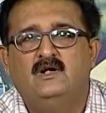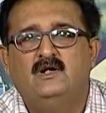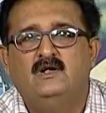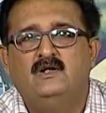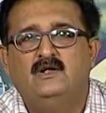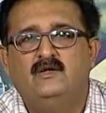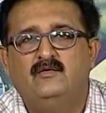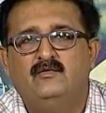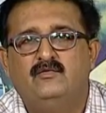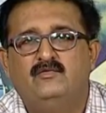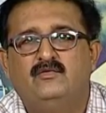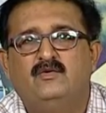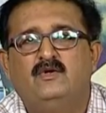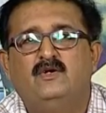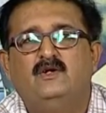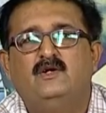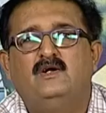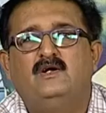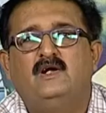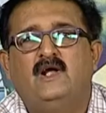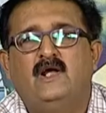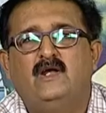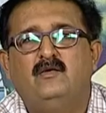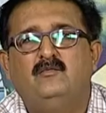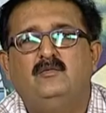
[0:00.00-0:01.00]

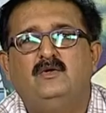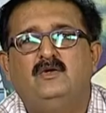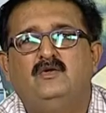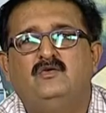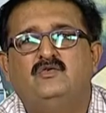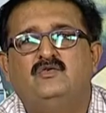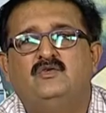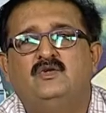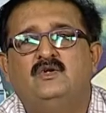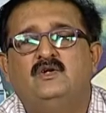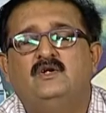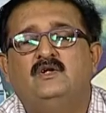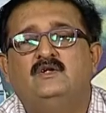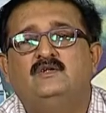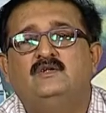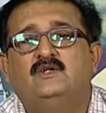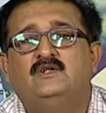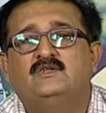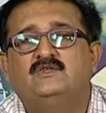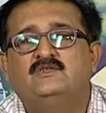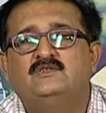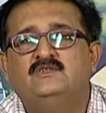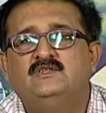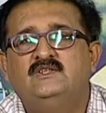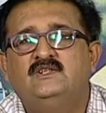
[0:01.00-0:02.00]
different timings, the
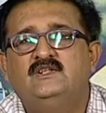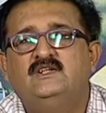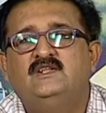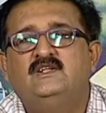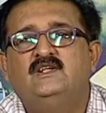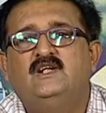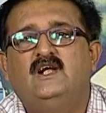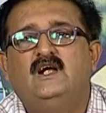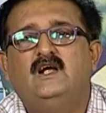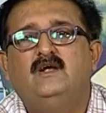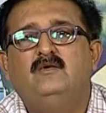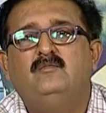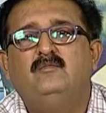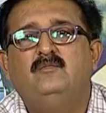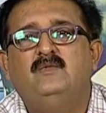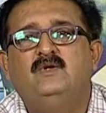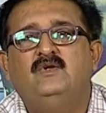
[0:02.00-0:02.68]
seek time